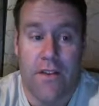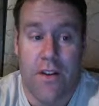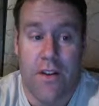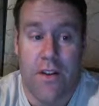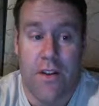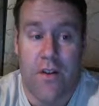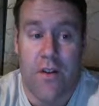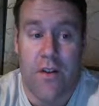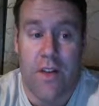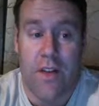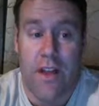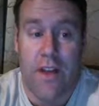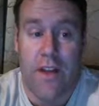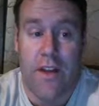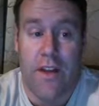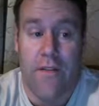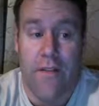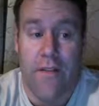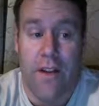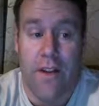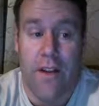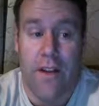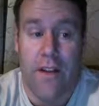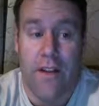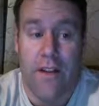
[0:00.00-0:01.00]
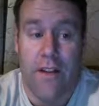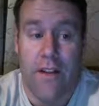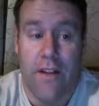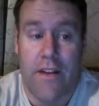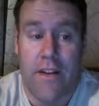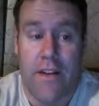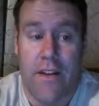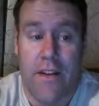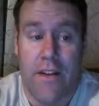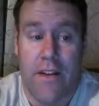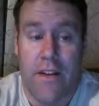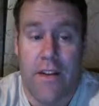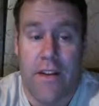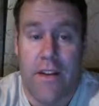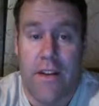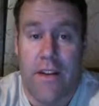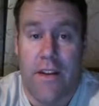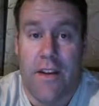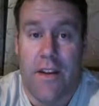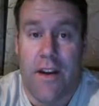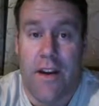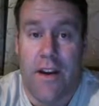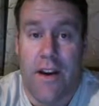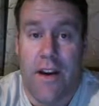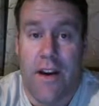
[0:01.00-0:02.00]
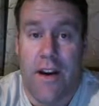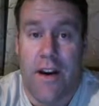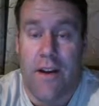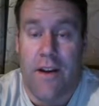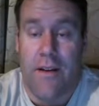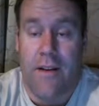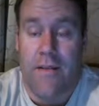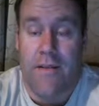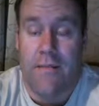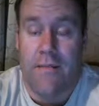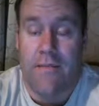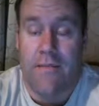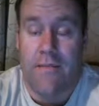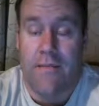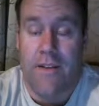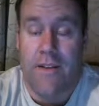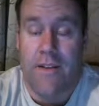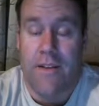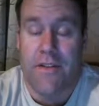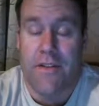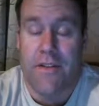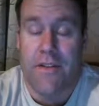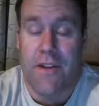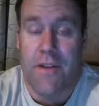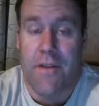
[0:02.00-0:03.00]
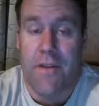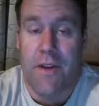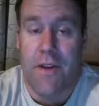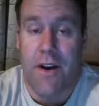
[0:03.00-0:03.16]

and go to that event. It's going to be